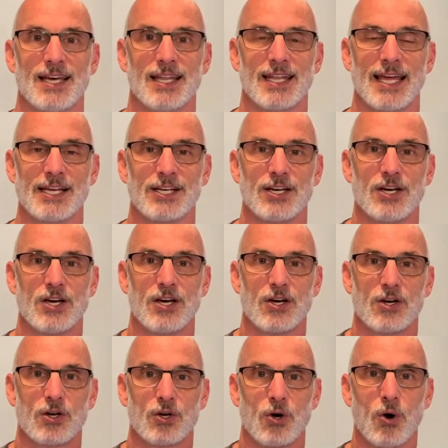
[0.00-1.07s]
like
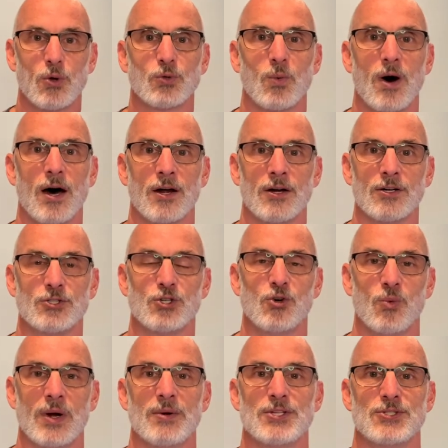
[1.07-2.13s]
cold water to a
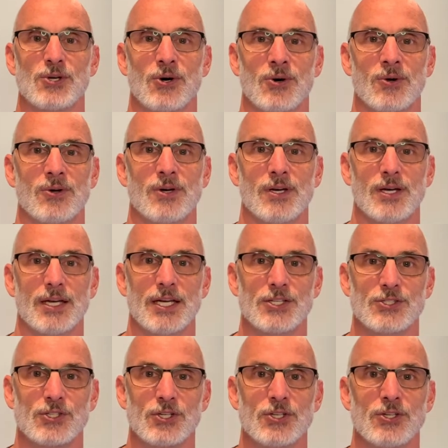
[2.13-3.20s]
weary soul
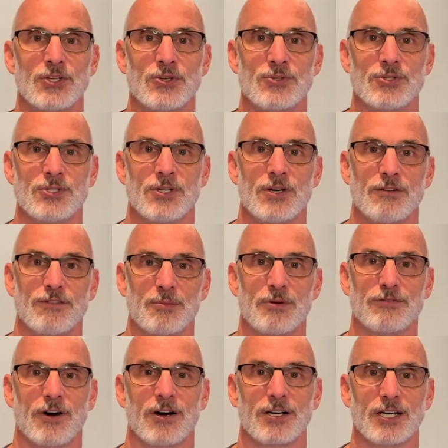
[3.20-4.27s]
is good news from a
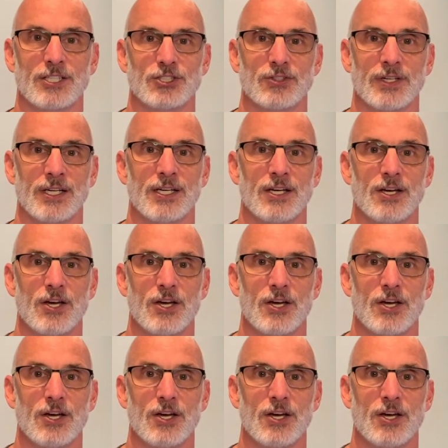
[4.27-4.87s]
far country.